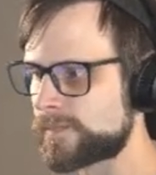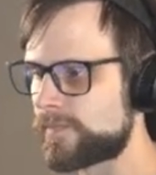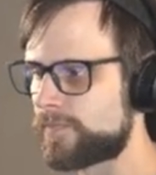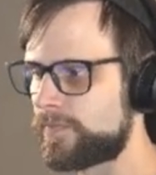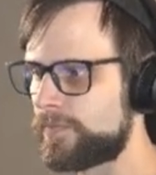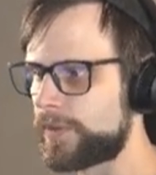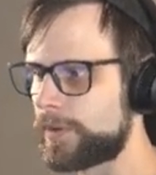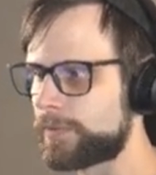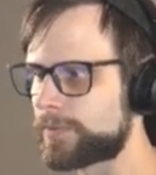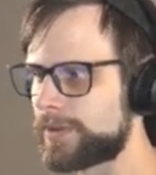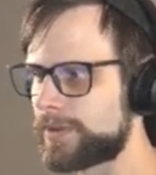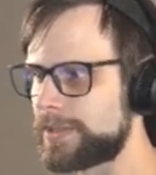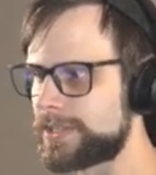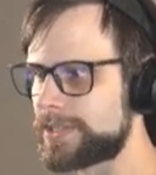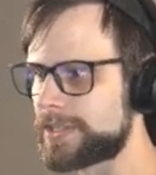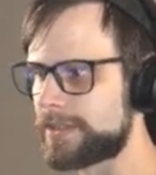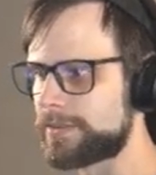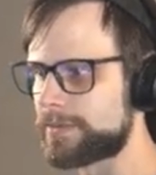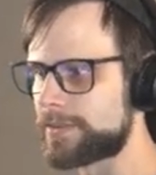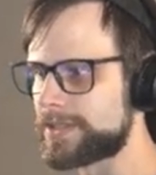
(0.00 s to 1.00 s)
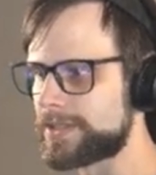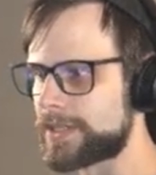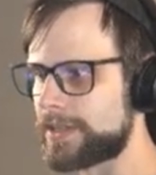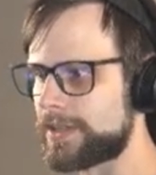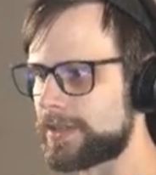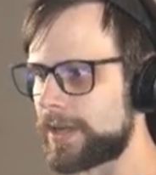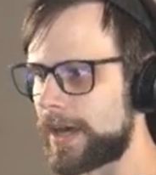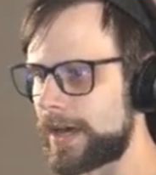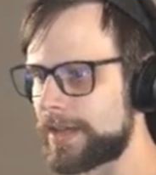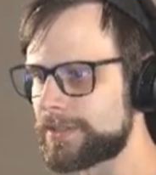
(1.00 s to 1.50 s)
Don't really see a
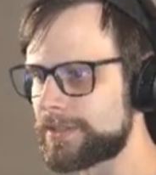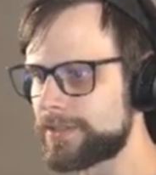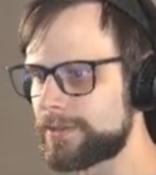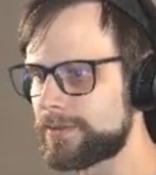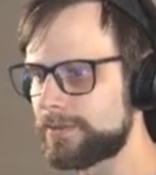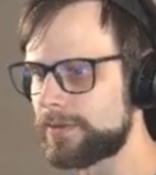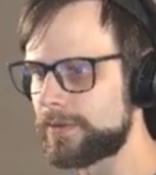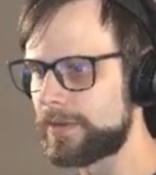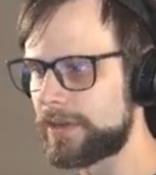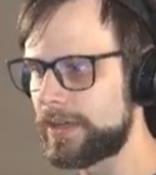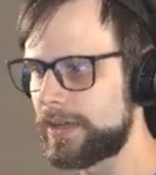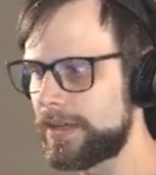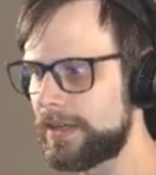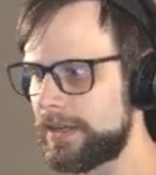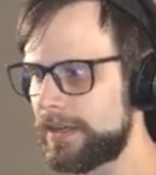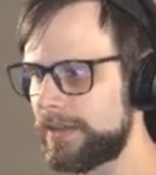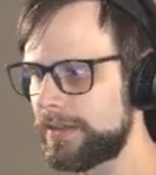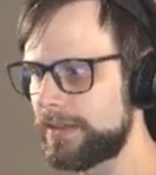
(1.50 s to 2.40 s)
reason not to uh, at